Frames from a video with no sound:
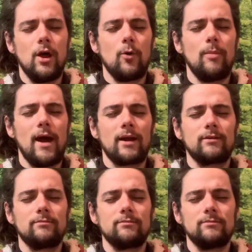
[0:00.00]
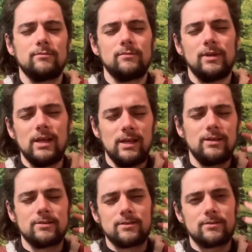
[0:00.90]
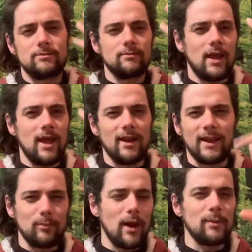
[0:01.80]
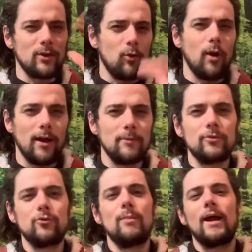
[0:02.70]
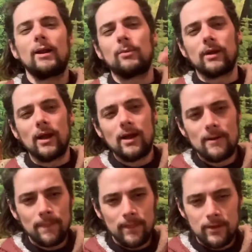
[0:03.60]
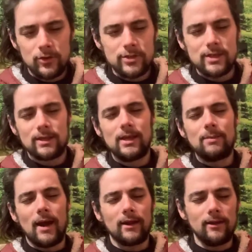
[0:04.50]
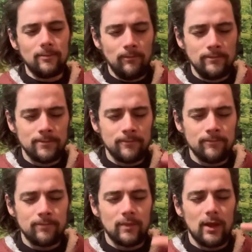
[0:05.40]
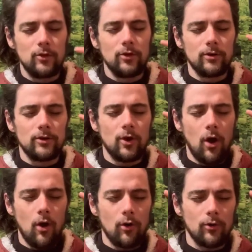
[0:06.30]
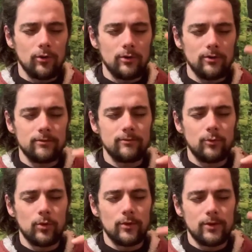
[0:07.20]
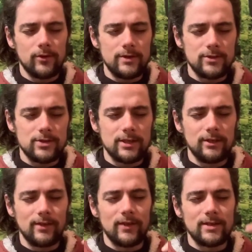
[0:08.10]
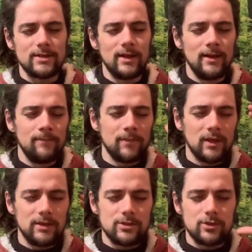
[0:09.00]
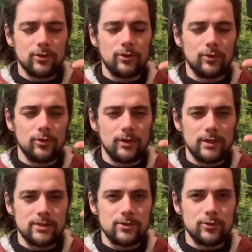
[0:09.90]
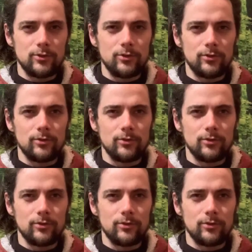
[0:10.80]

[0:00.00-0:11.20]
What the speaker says: back, ears, head. Like it might be quite dramatic, but just keep at it. And your goal, if you want to increase your skill in this, is to